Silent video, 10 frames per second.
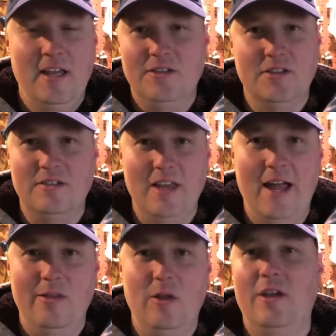just
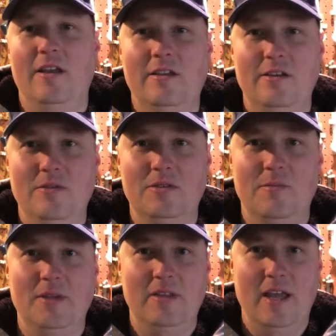not looking to do
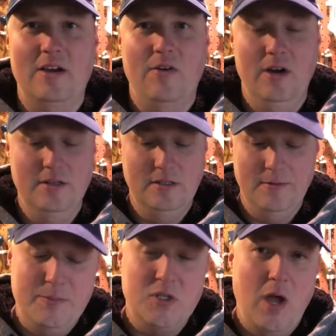something that crazy.
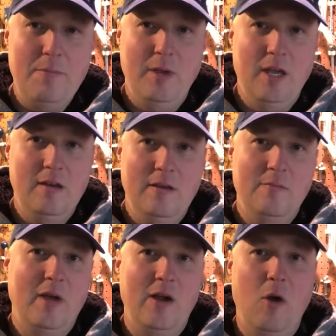So I bid
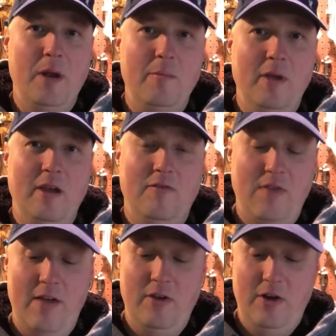my opening bid of
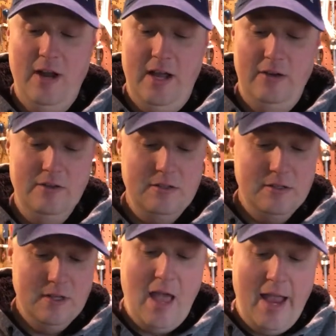$500.
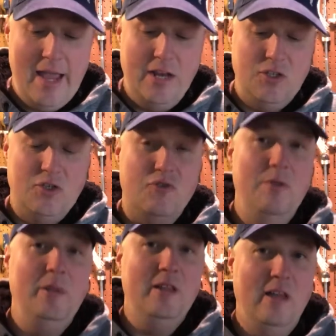I got
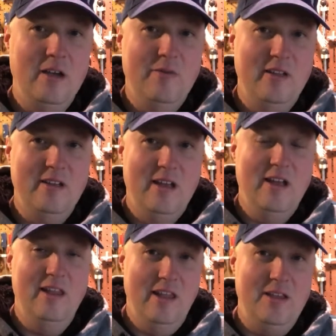extremely
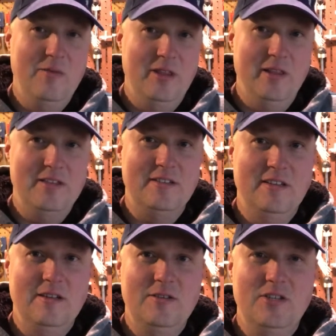lucky with the
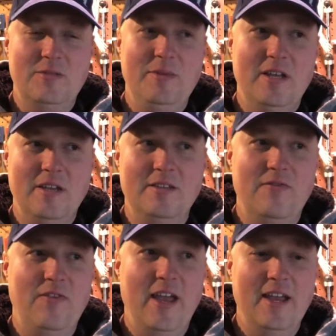listing just because of the
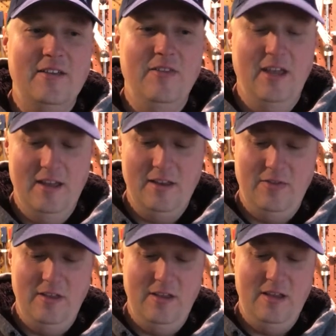fact that
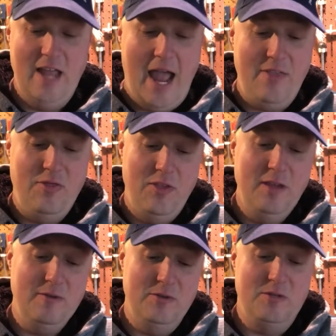I
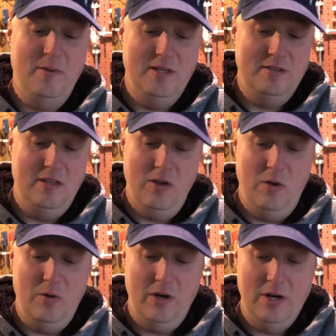think it was because the
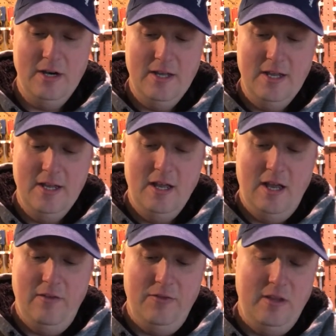owner
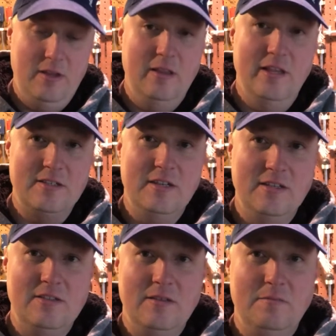of the listings